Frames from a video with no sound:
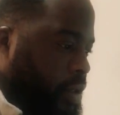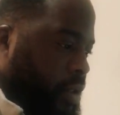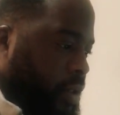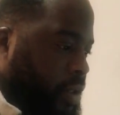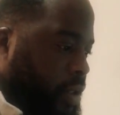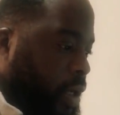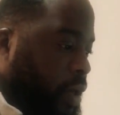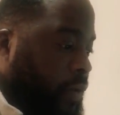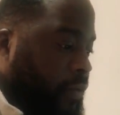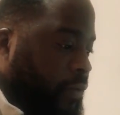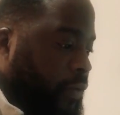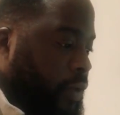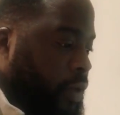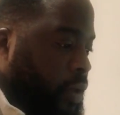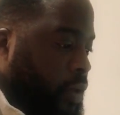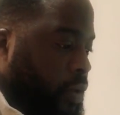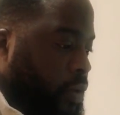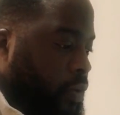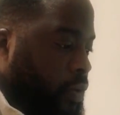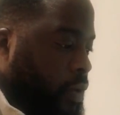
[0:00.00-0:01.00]
is the second
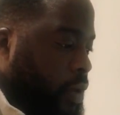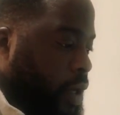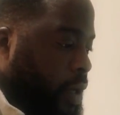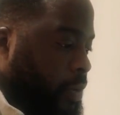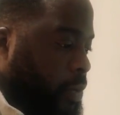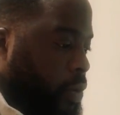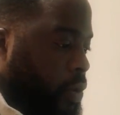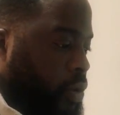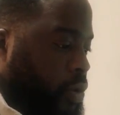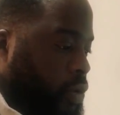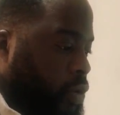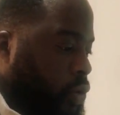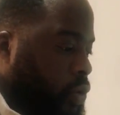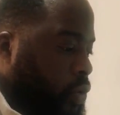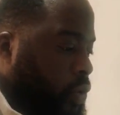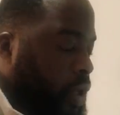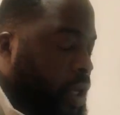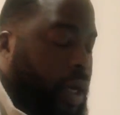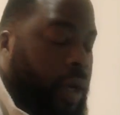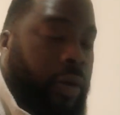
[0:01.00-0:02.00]
video I'm going to
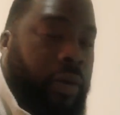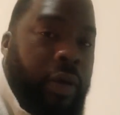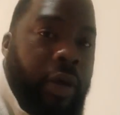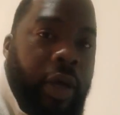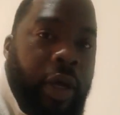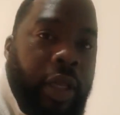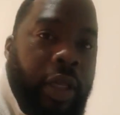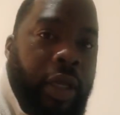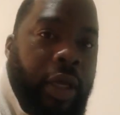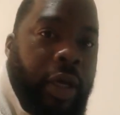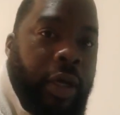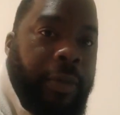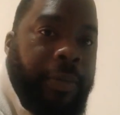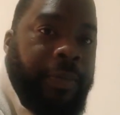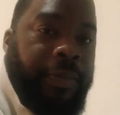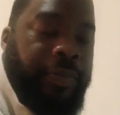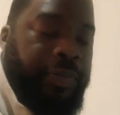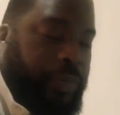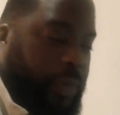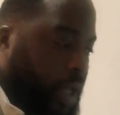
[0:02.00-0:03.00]
do now, and
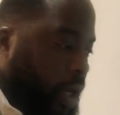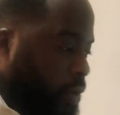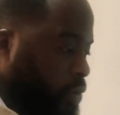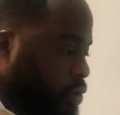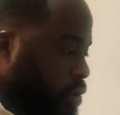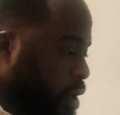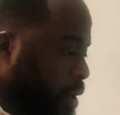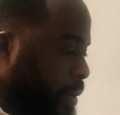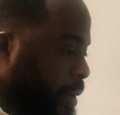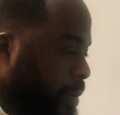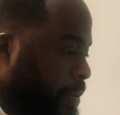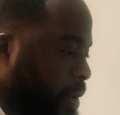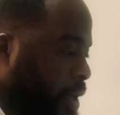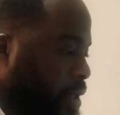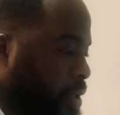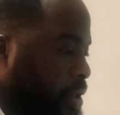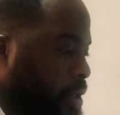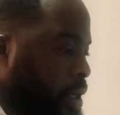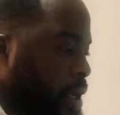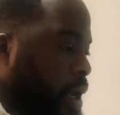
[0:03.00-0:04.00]
I'll try my
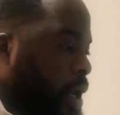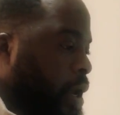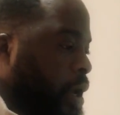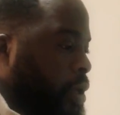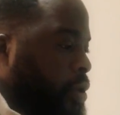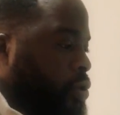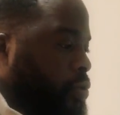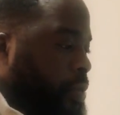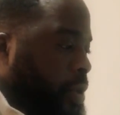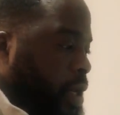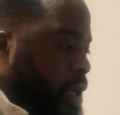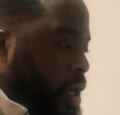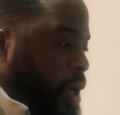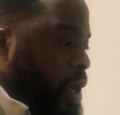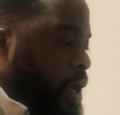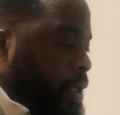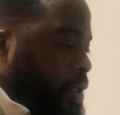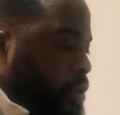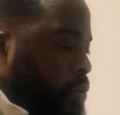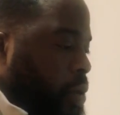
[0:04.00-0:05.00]
best to be
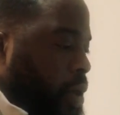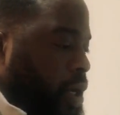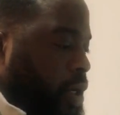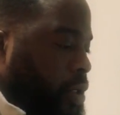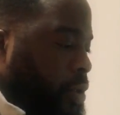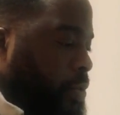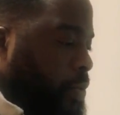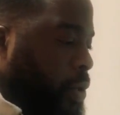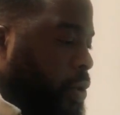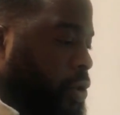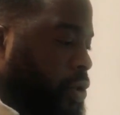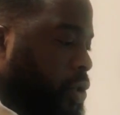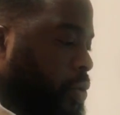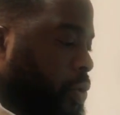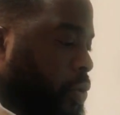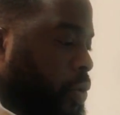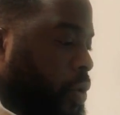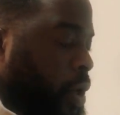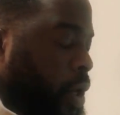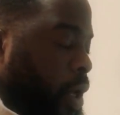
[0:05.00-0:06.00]
as quick as
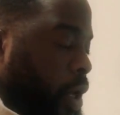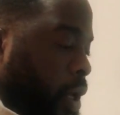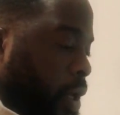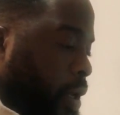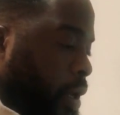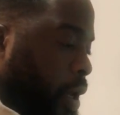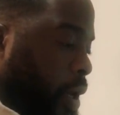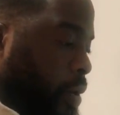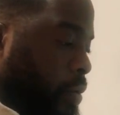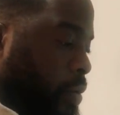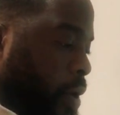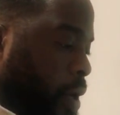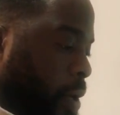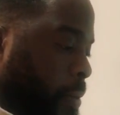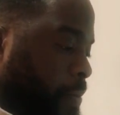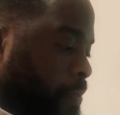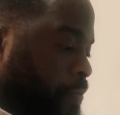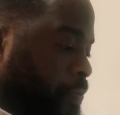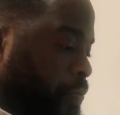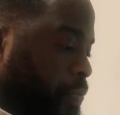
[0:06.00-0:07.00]
possible.
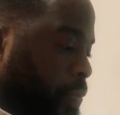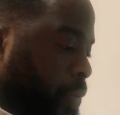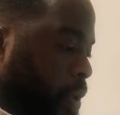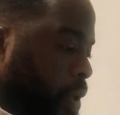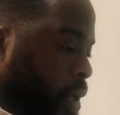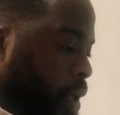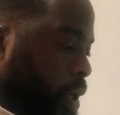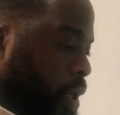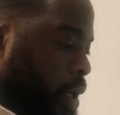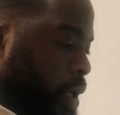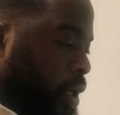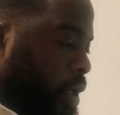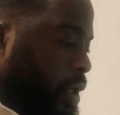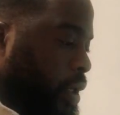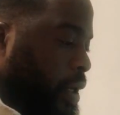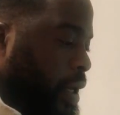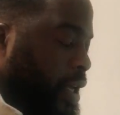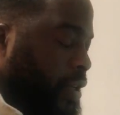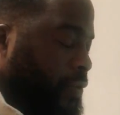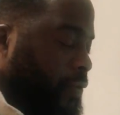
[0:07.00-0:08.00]
In
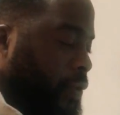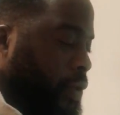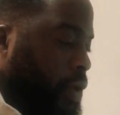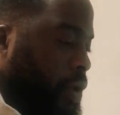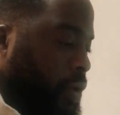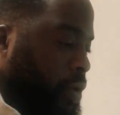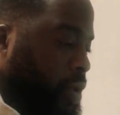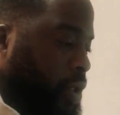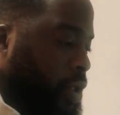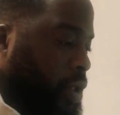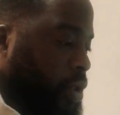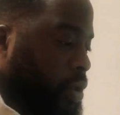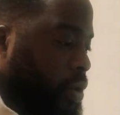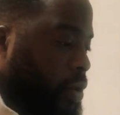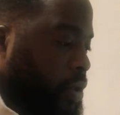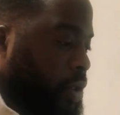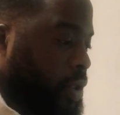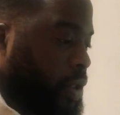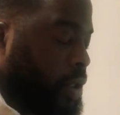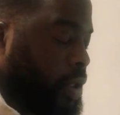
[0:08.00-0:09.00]
the last video I was
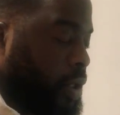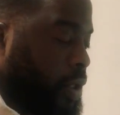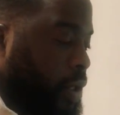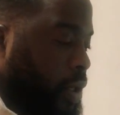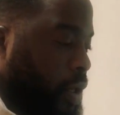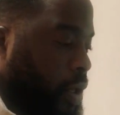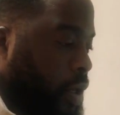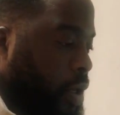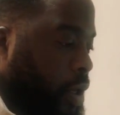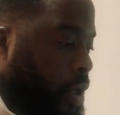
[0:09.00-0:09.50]
discussing